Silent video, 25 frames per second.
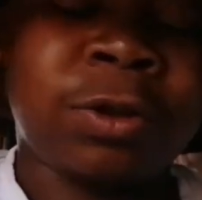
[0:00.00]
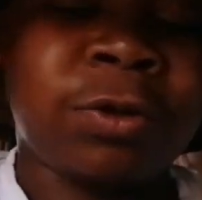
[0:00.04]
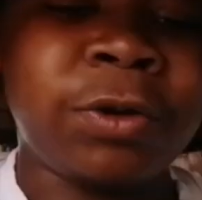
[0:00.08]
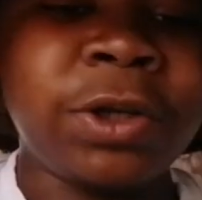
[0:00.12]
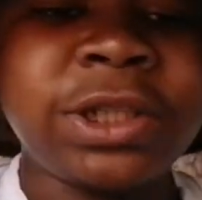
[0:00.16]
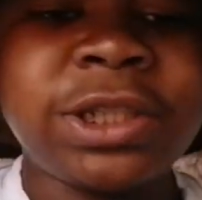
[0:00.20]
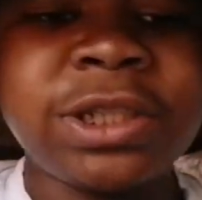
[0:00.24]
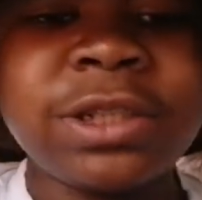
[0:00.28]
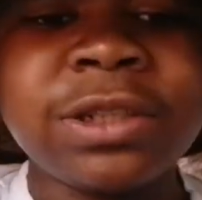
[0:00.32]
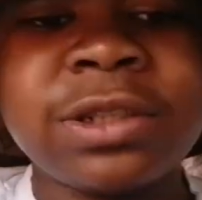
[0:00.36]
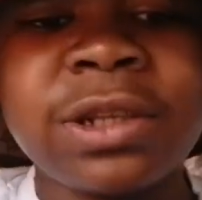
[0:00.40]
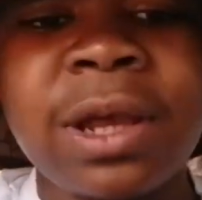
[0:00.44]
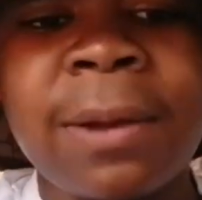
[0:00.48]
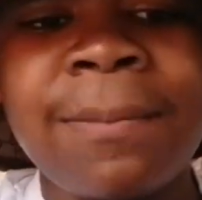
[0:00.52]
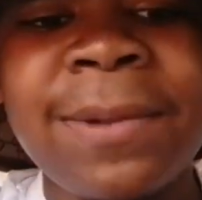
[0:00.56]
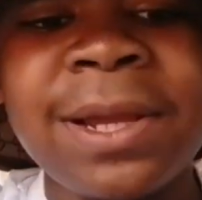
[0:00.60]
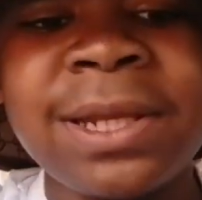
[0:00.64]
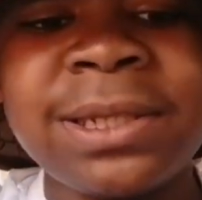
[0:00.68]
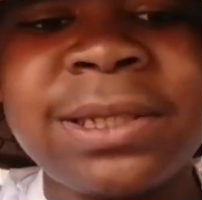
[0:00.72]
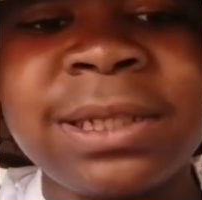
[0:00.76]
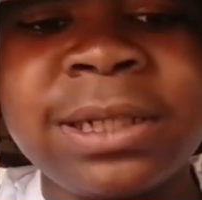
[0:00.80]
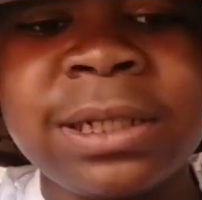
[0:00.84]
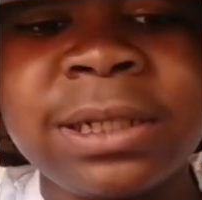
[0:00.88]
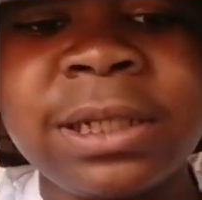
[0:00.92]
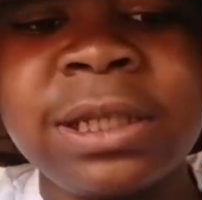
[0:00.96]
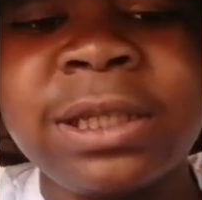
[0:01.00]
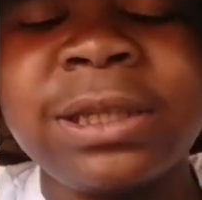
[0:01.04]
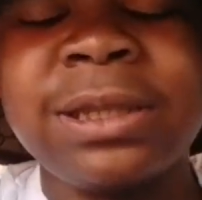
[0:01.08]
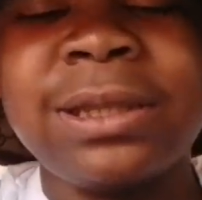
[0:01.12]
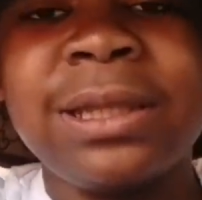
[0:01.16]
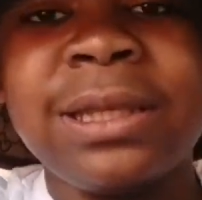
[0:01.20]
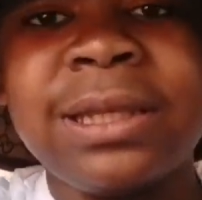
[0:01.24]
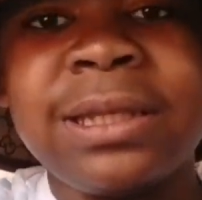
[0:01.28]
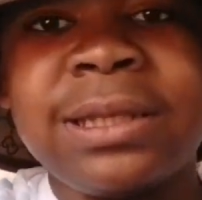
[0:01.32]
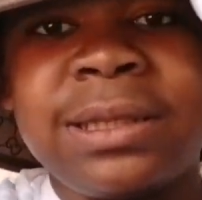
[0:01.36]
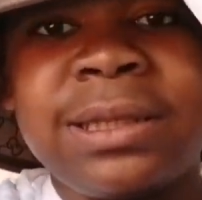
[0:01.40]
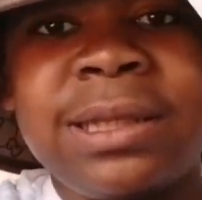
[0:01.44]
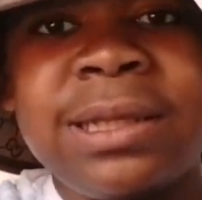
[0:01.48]
Creases are basically
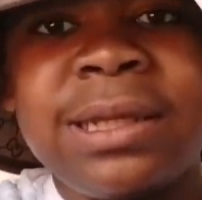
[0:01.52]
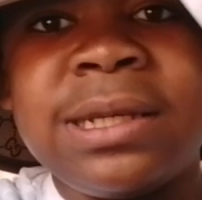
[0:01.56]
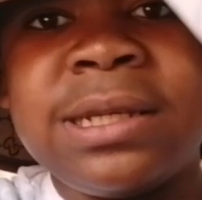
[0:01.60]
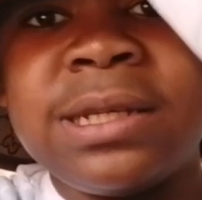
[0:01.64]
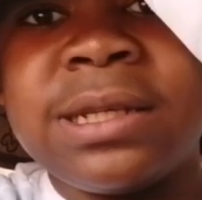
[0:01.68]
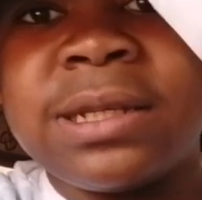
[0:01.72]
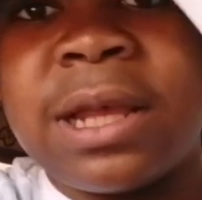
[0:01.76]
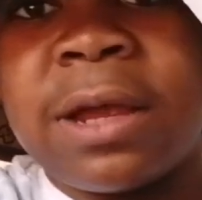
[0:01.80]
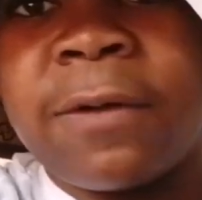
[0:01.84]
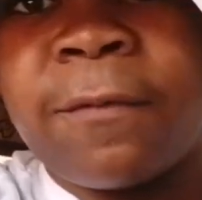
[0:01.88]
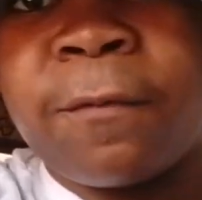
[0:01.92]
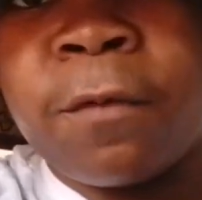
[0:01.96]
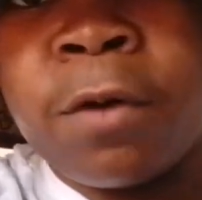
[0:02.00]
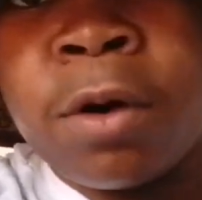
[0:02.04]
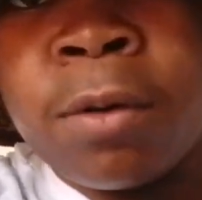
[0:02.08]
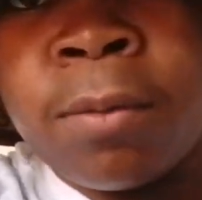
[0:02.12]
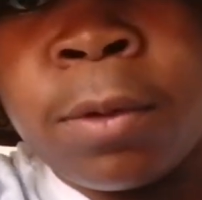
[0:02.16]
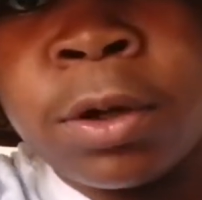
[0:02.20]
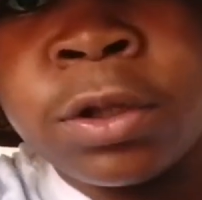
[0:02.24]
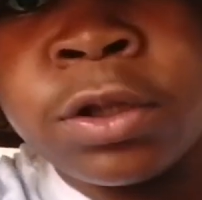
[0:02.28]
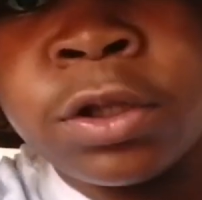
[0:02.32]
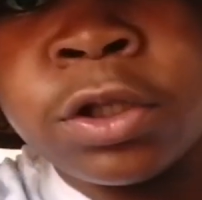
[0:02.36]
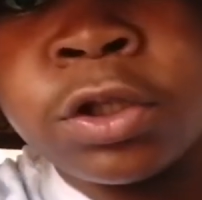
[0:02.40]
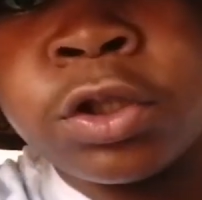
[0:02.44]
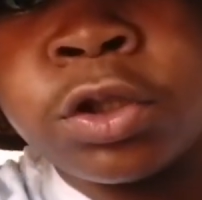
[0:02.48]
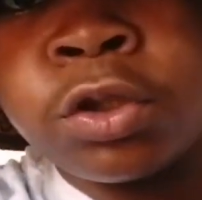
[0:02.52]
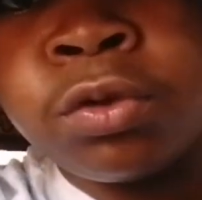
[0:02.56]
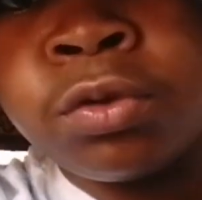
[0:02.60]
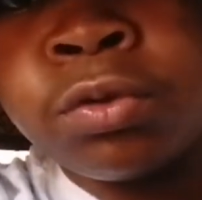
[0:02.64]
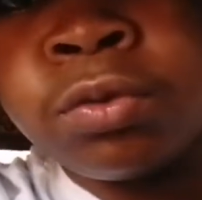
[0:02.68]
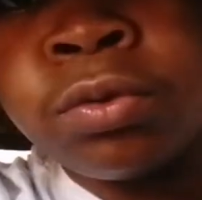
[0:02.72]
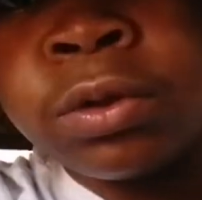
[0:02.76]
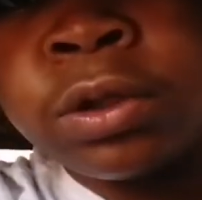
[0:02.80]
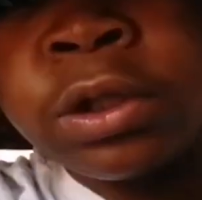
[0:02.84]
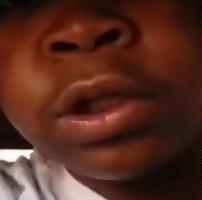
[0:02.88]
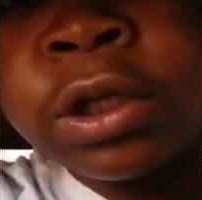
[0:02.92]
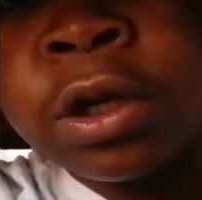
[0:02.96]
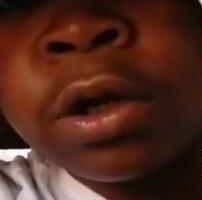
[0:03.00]
these things that form on the
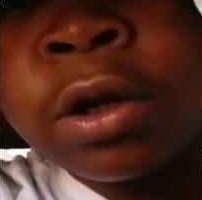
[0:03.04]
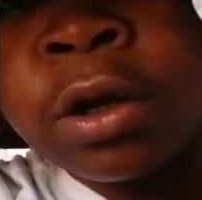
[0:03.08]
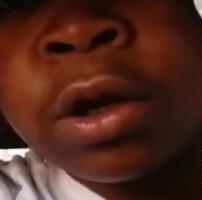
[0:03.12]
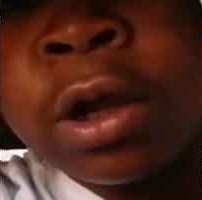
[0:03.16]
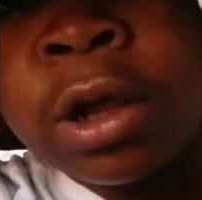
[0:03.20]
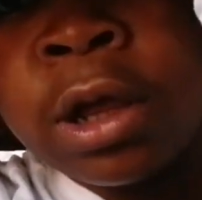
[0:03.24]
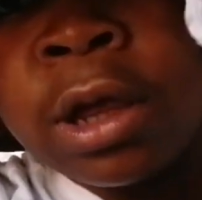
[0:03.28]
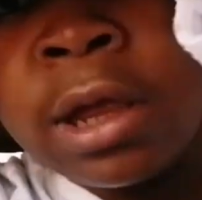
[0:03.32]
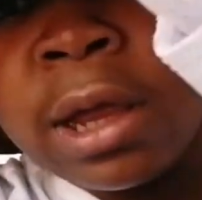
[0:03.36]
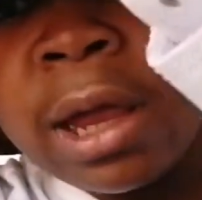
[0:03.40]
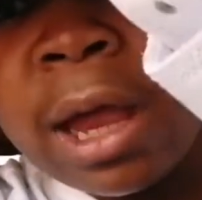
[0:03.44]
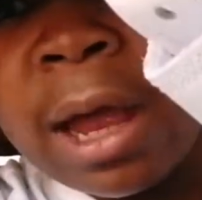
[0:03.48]
shoe here.